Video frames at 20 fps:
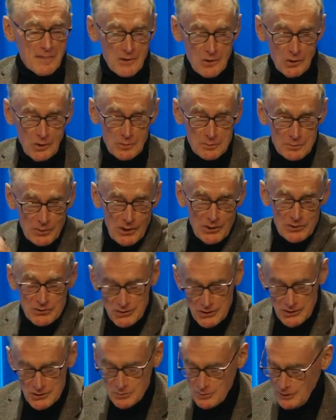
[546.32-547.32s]
all
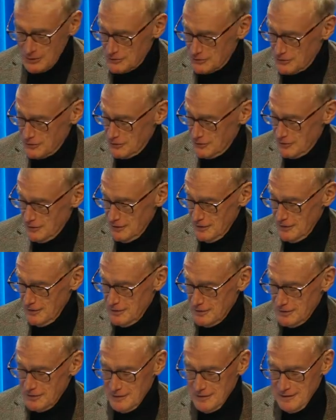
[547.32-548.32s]
proceeds went to the
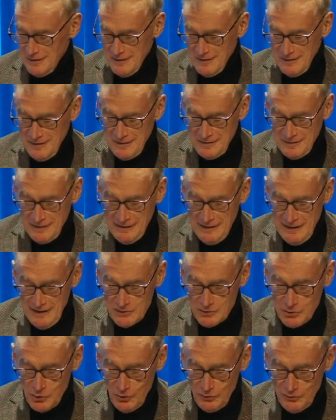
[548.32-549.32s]
the
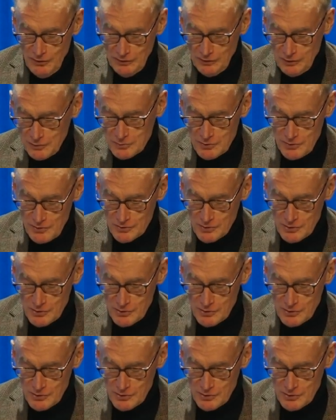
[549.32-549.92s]
kids who are victims of the,